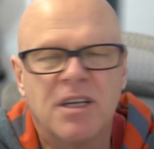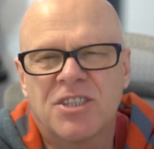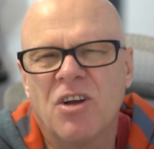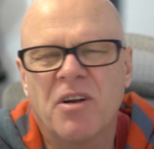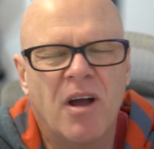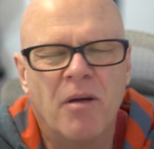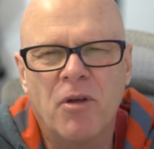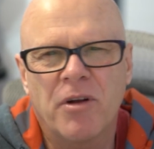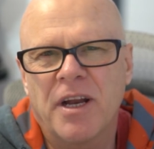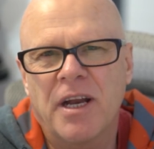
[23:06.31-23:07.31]
It's not. I'm
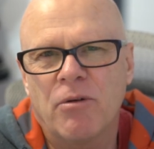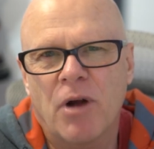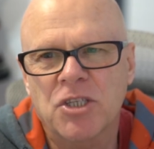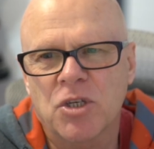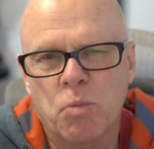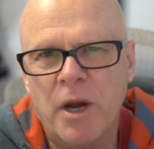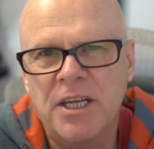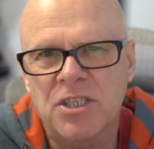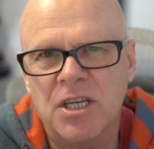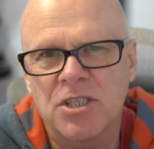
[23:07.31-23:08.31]
not in any rush because
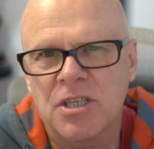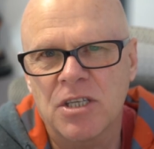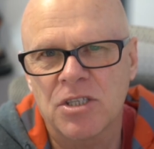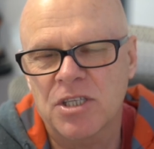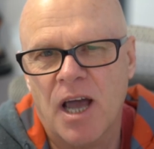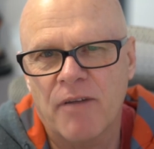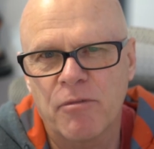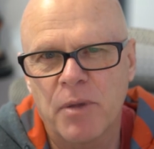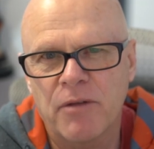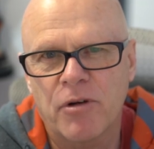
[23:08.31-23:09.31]
wedding season doesn't start for
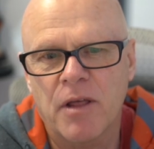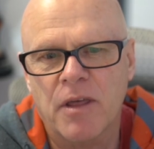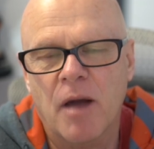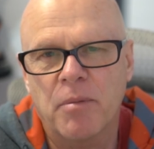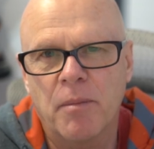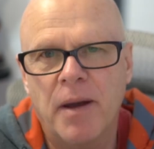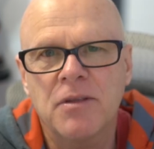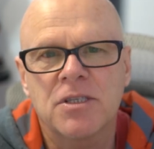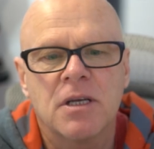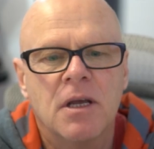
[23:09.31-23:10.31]
me for another couple of
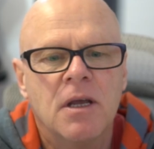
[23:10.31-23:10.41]
months.